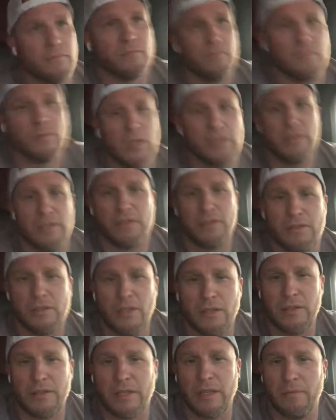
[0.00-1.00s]
it. It just
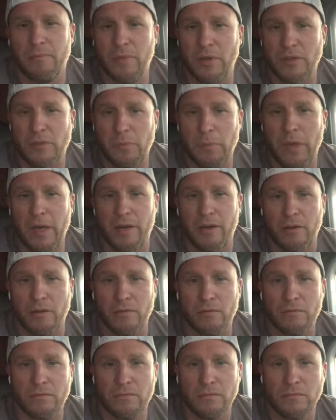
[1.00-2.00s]
doesn't get much
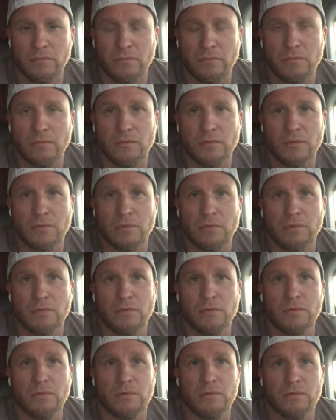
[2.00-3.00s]
better
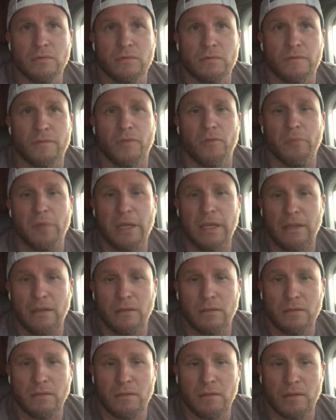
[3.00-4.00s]
for
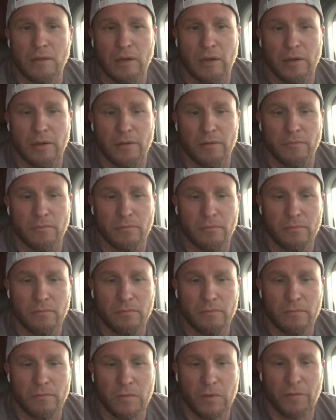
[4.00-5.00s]
me.
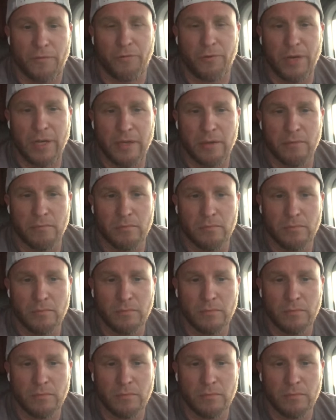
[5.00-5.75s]
The freedom,